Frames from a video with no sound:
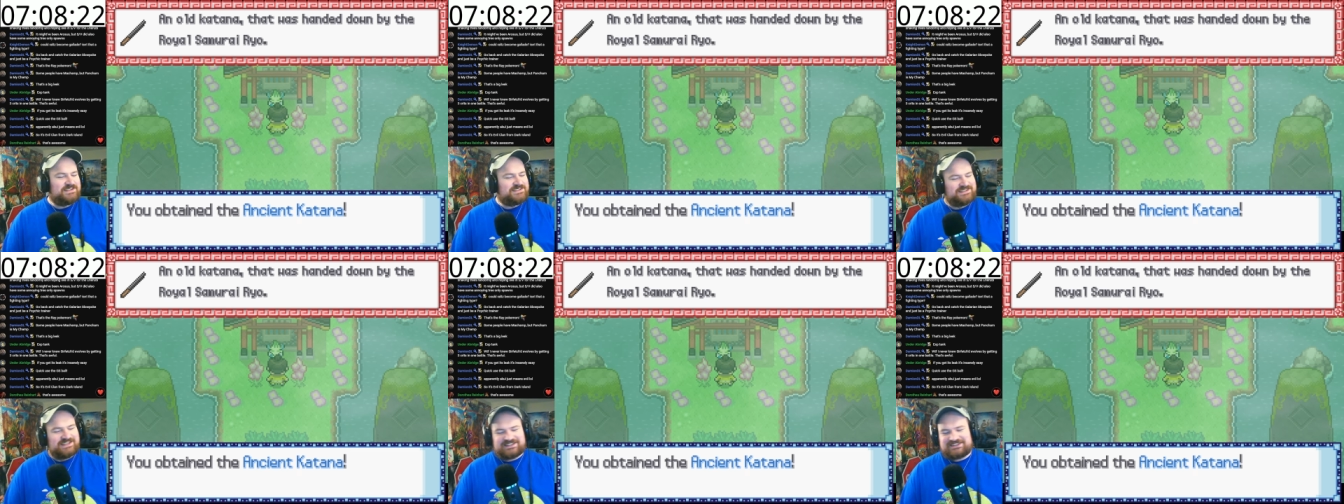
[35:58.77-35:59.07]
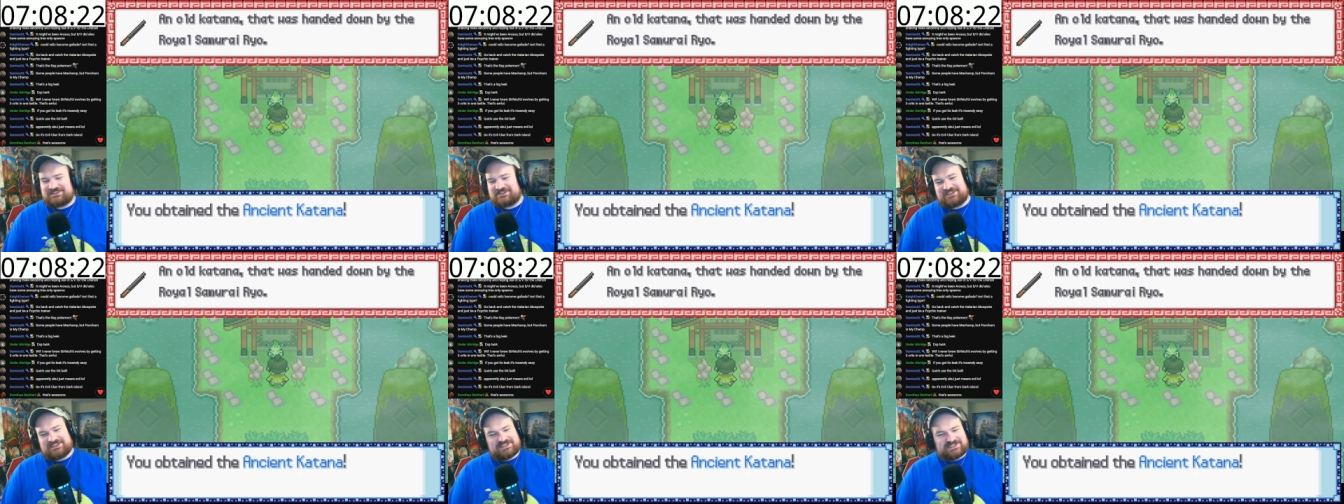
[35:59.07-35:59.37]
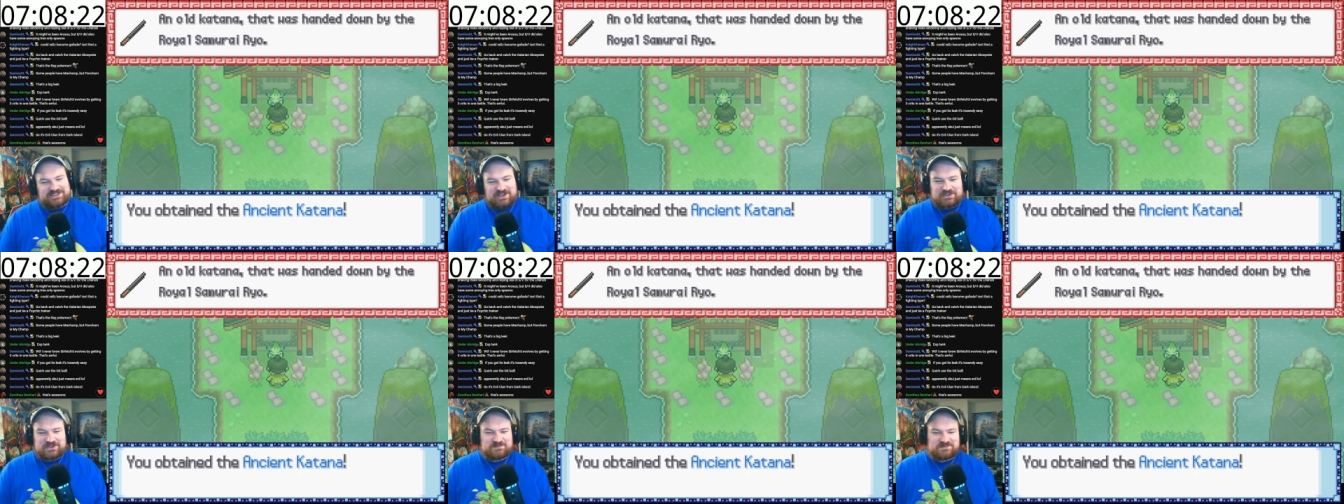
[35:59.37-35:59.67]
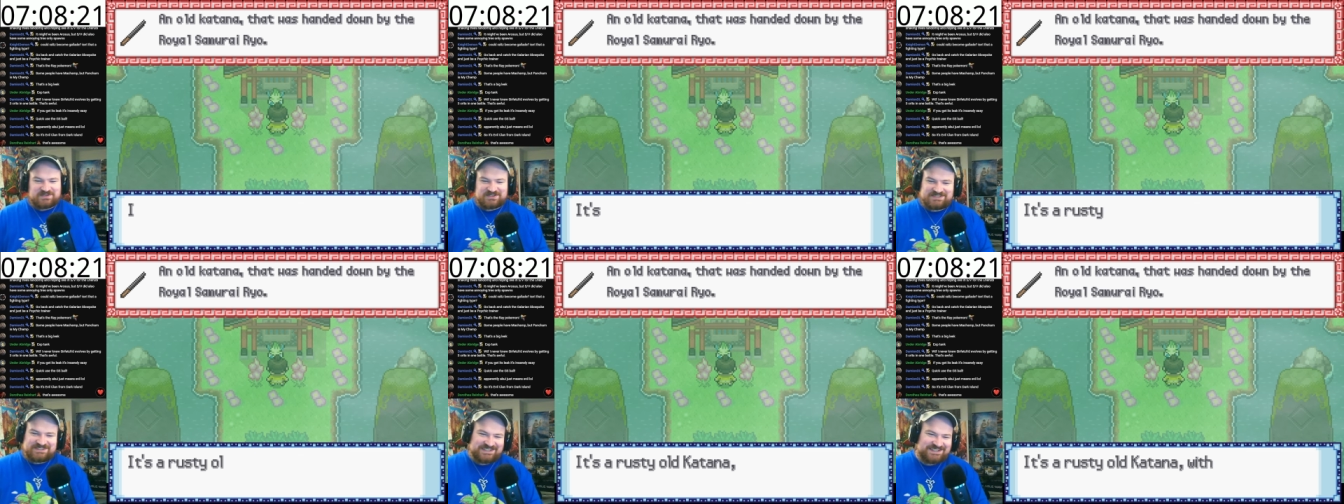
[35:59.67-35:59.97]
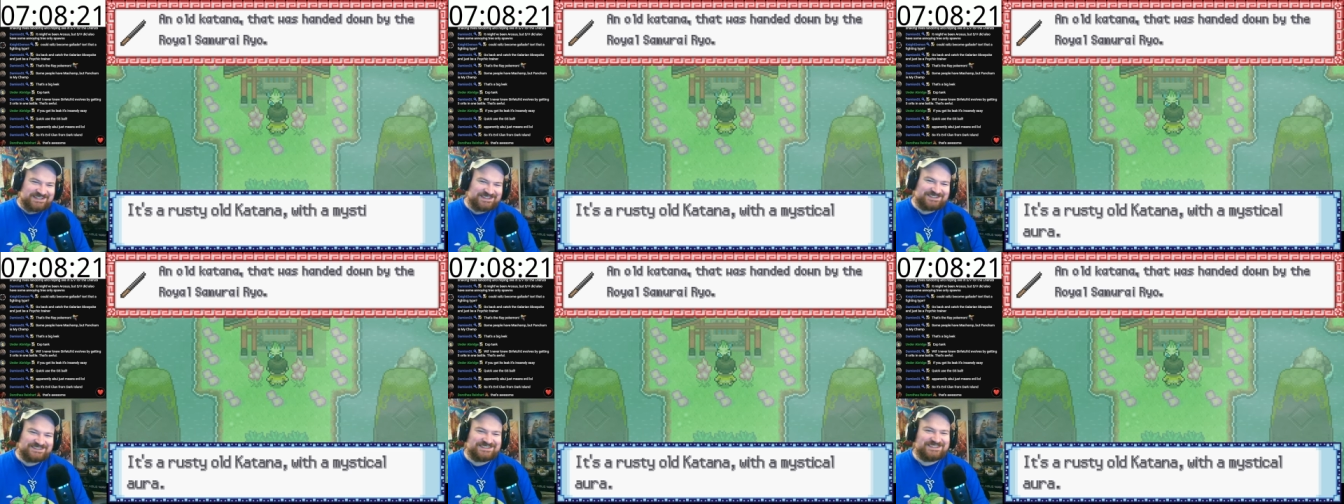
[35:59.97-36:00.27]
That's just Zelda
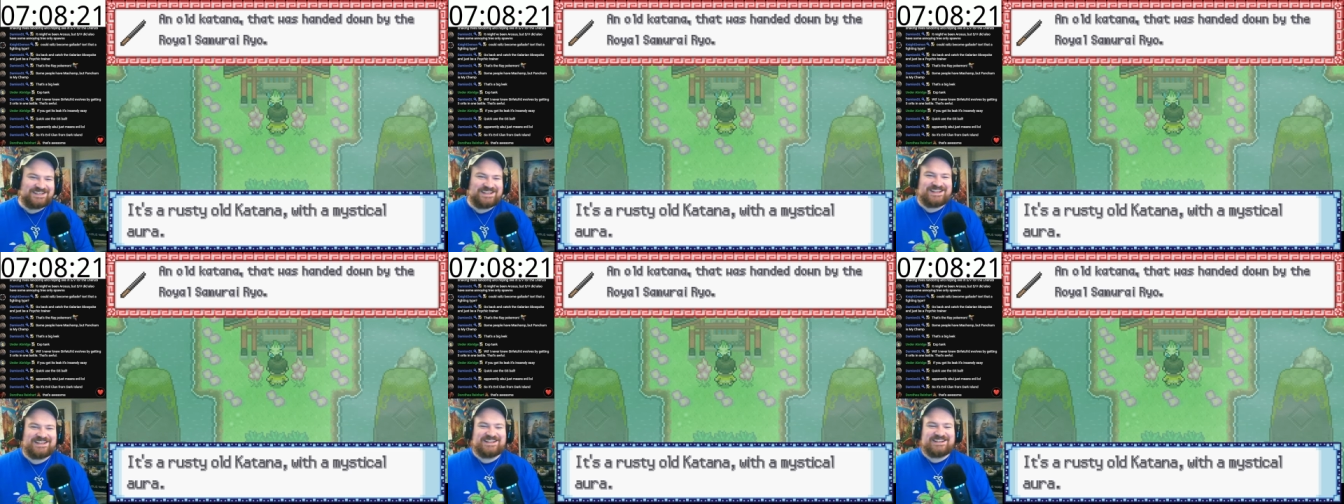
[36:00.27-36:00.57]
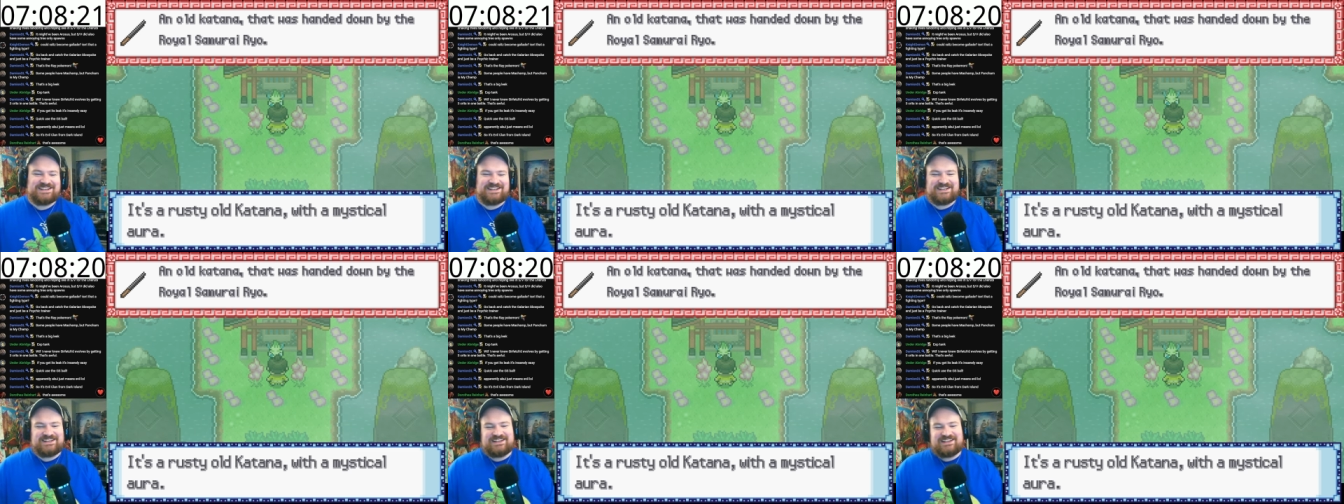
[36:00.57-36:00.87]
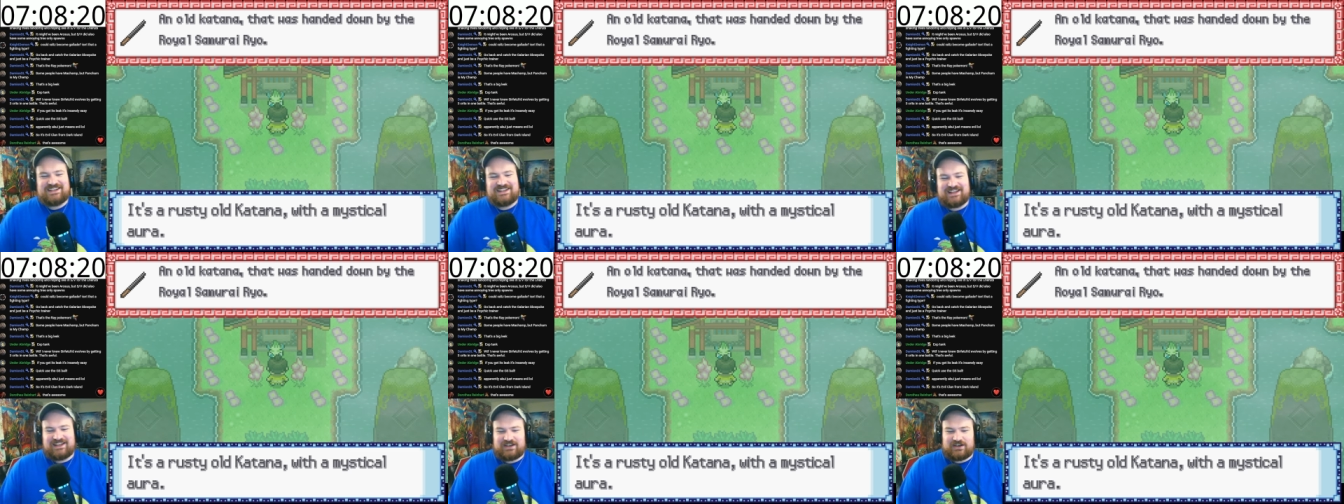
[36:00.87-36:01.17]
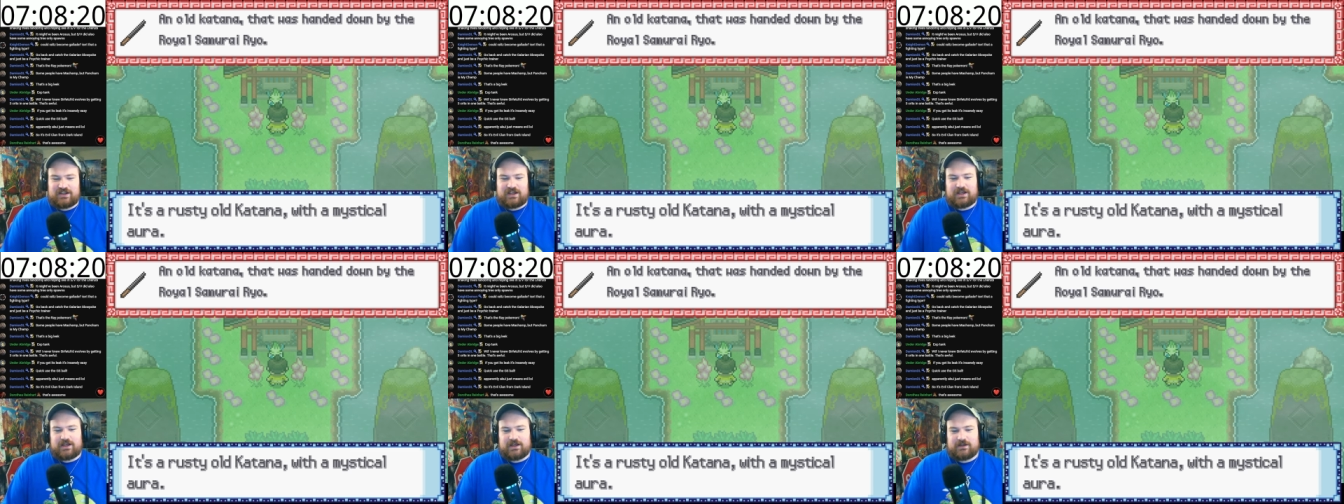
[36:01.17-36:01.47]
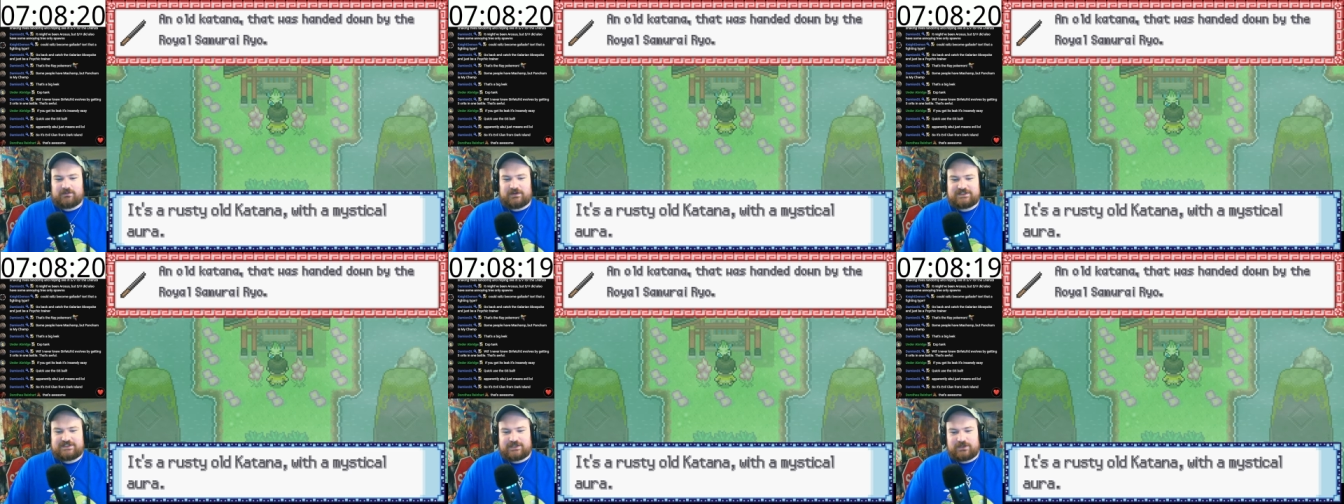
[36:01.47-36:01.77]
music.
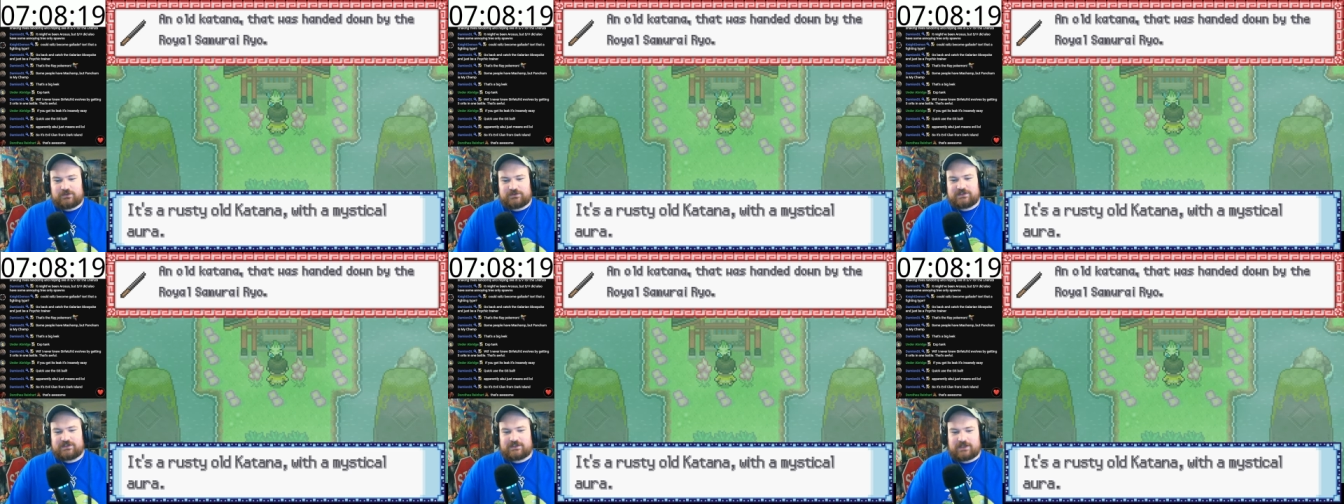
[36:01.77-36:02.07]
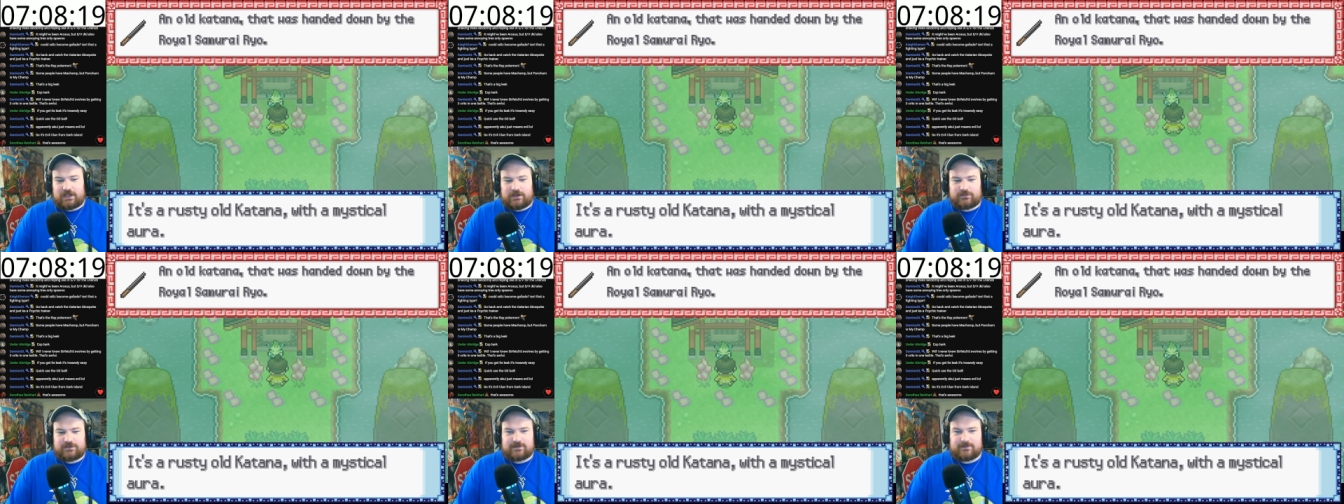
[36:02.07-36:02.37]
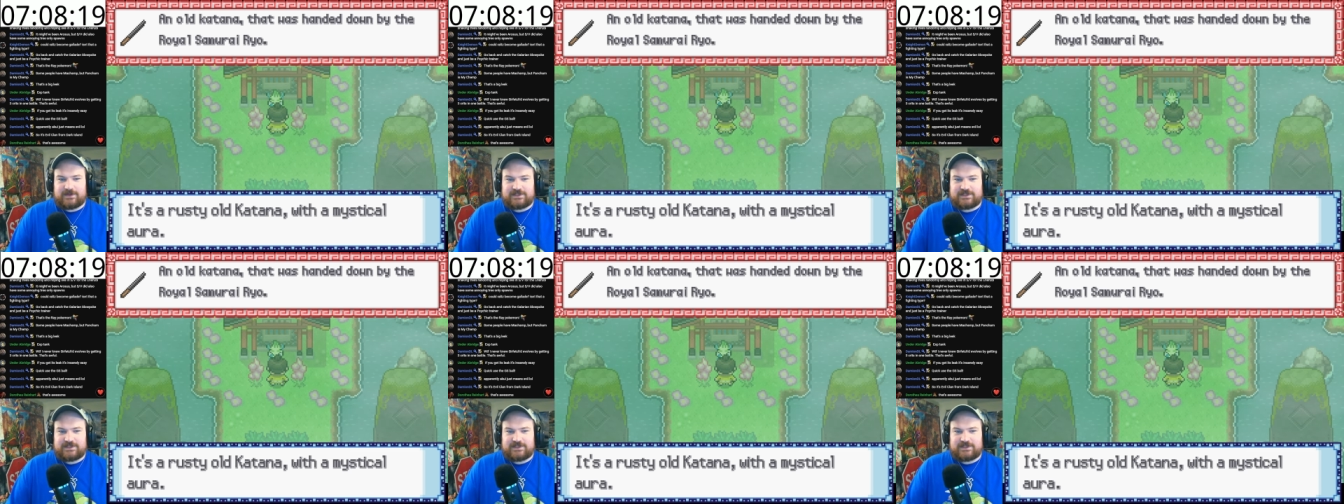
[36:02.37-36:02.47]
Rusty old katana with a